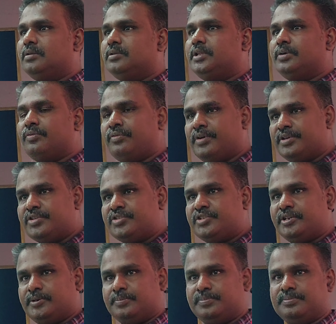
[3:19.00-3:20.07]
the first
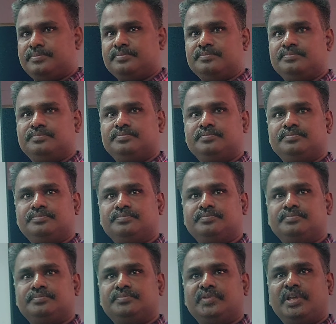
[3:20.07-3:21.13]
step
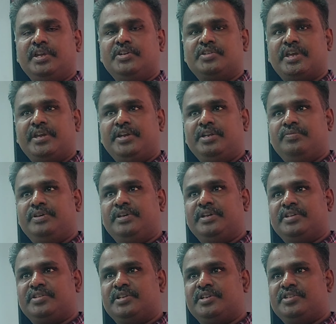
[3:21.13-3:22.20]
in scientific
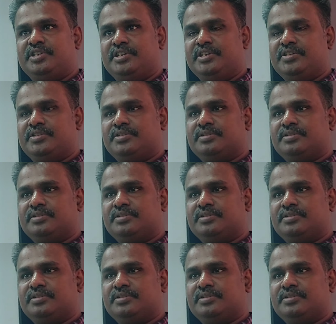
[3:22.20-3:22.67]
research is